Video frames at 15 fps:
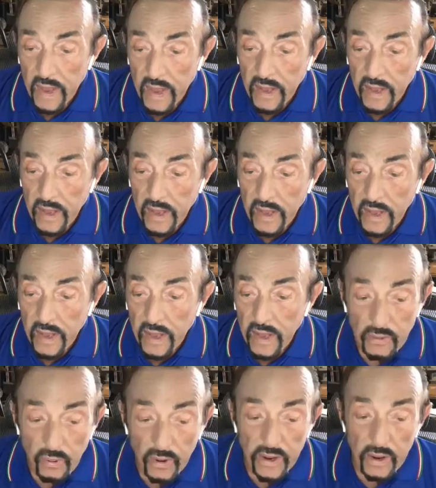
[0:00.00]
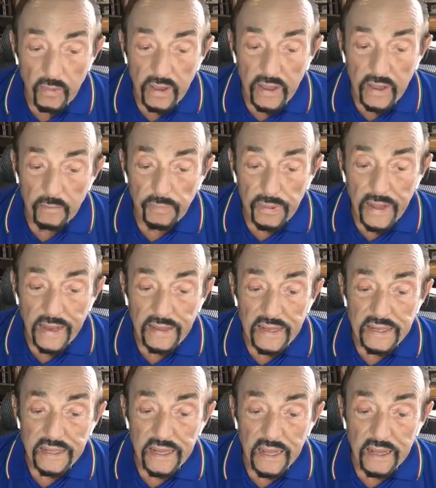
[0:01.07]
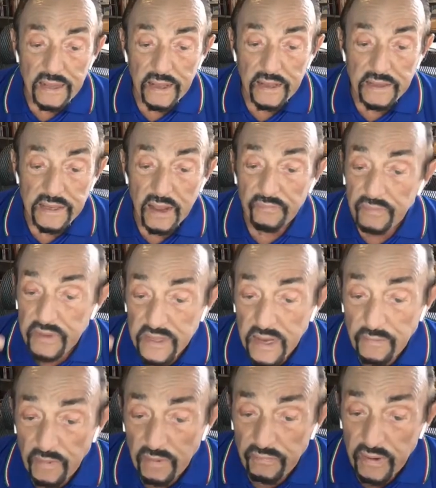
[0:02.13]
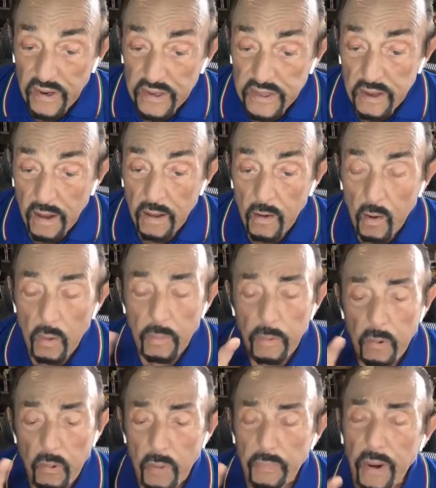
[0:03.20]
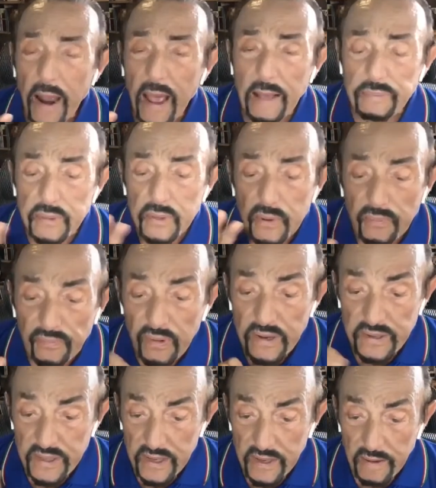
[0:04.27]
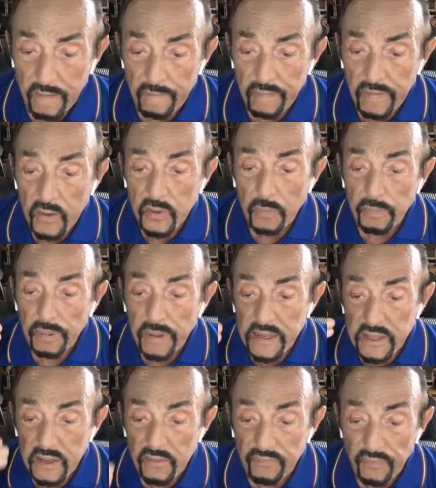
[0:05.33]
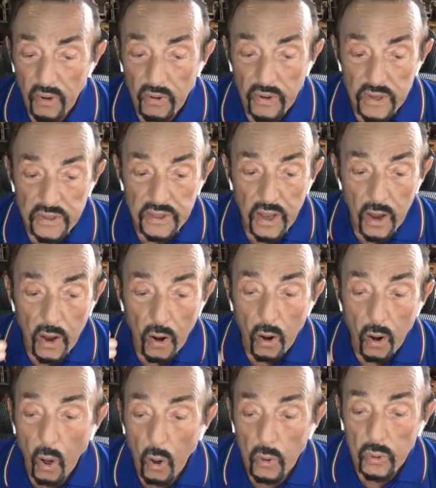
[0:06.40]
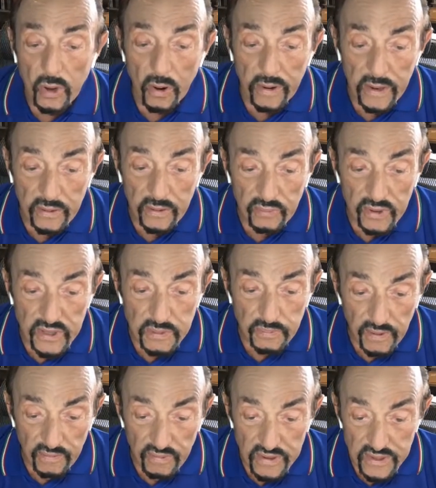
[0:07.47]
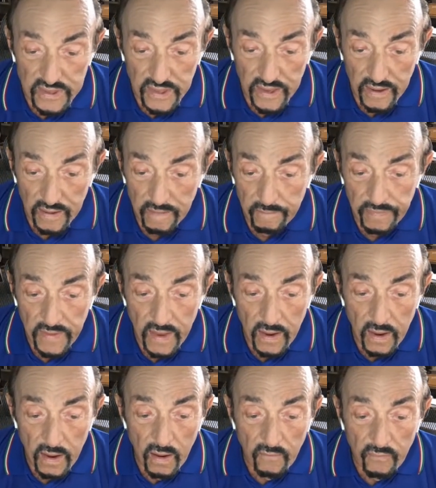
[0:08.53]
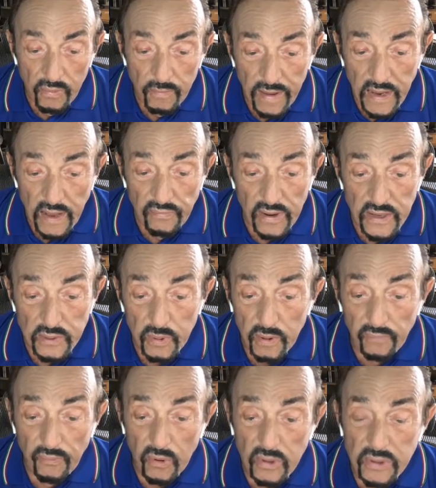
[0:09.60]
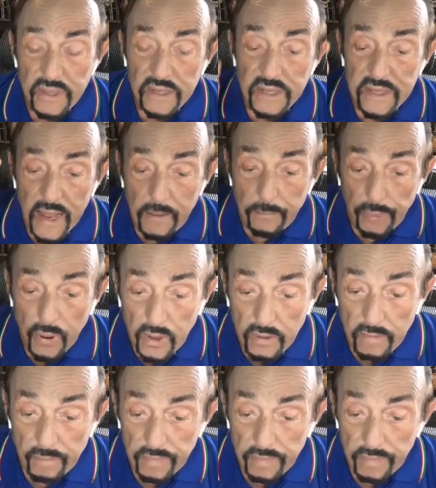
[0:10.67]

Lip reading: In 2020, we can plainly see things that for some of us were perhaps too fuzzy to place in focus or hold our interest previously. For many of us, we were forced to stay put,